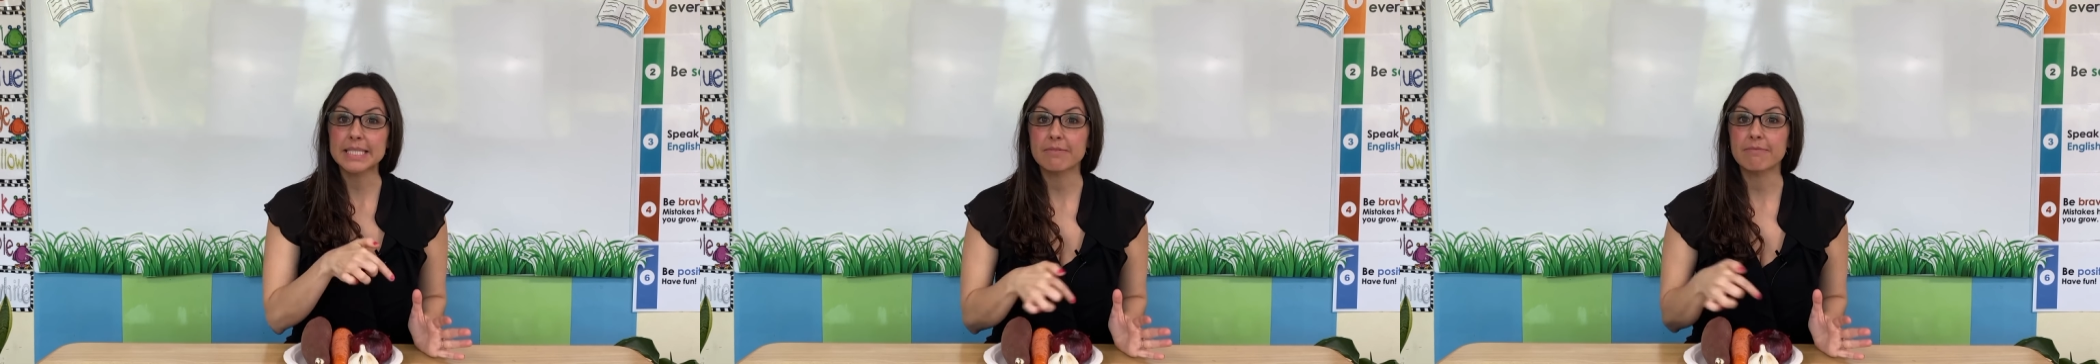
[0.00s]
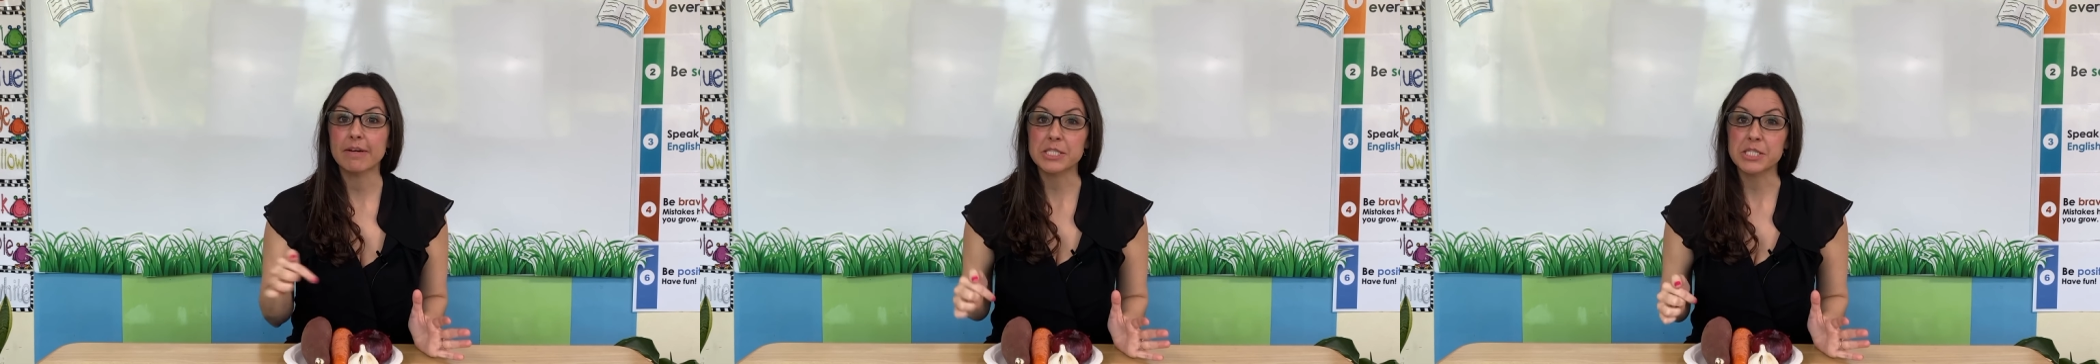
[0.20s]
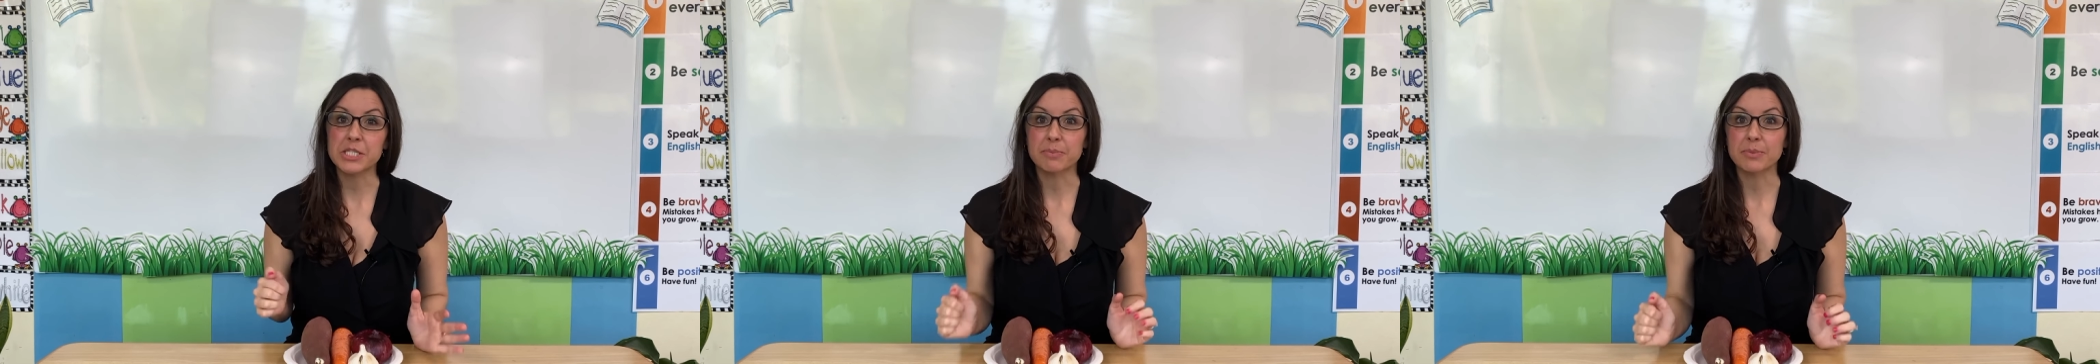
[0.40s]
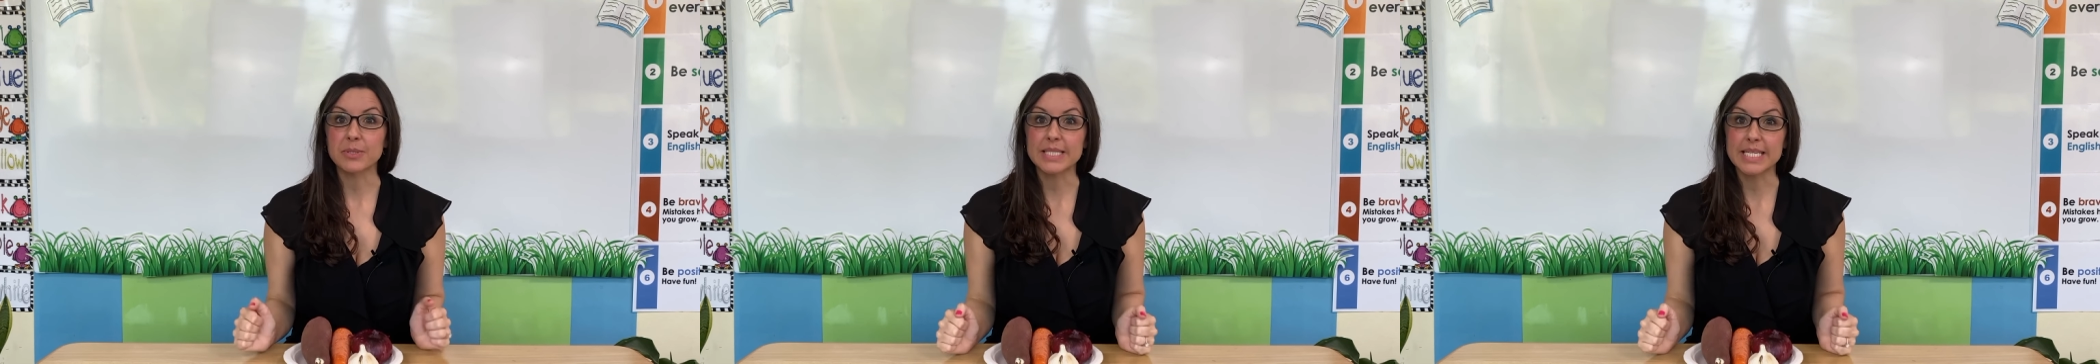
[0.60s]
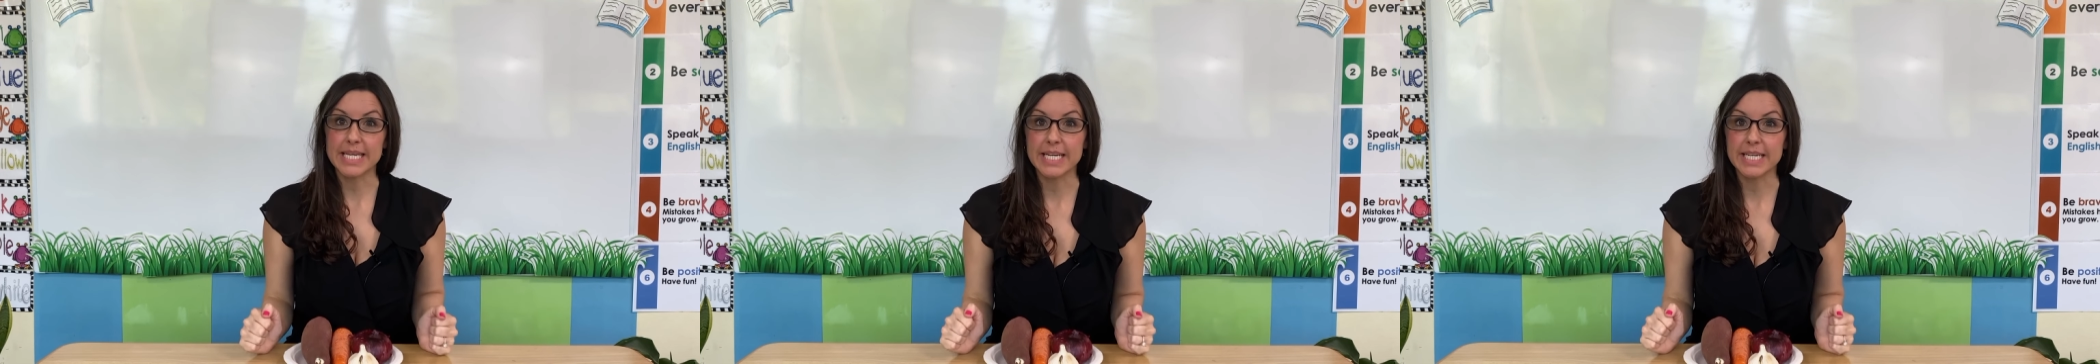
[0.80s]
of vegetables
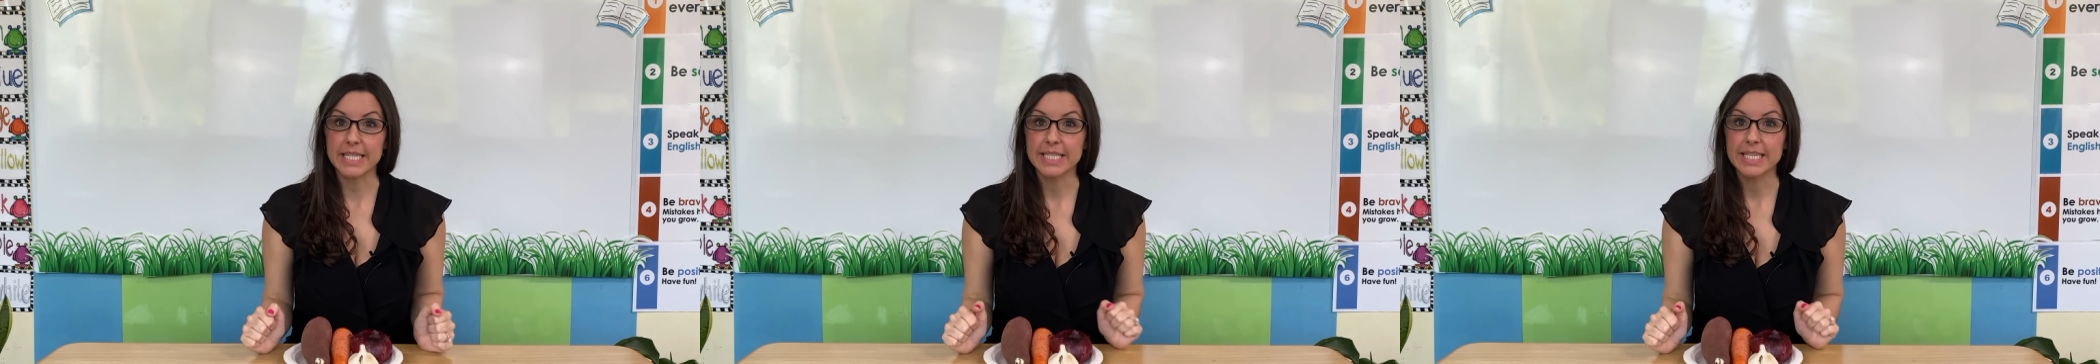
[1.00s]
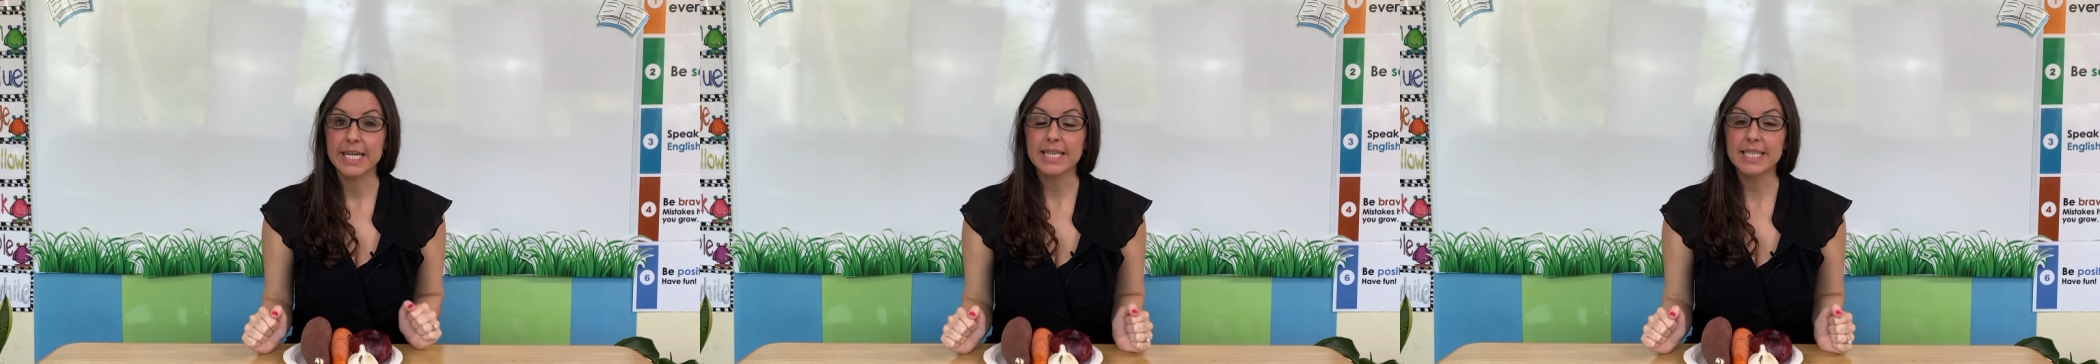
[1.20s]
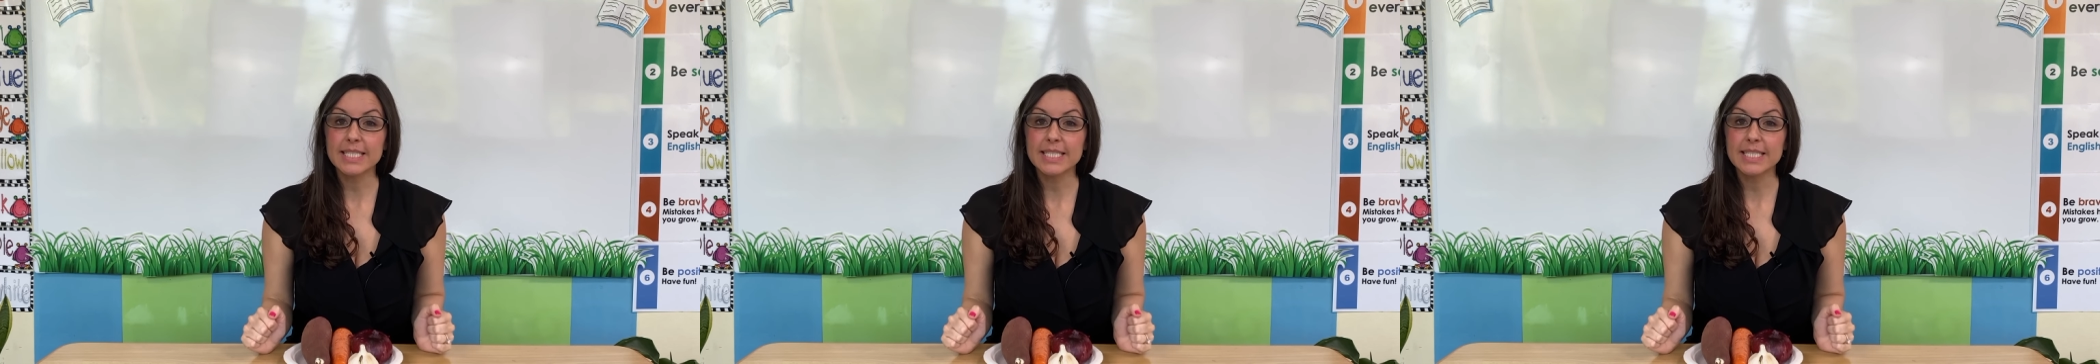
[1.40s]
here.